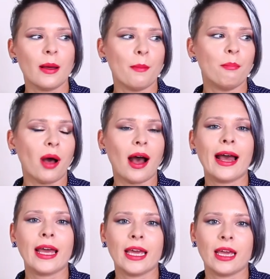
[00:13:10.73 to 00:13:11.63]

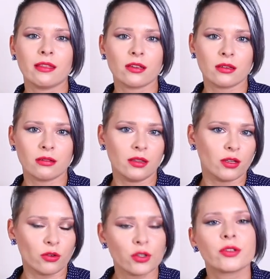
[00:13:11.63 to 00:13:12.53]
buy in the in
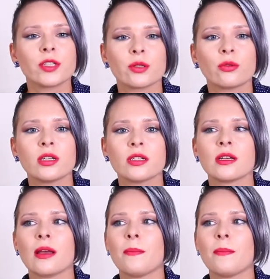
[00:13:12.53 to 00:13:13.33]
the grocery stores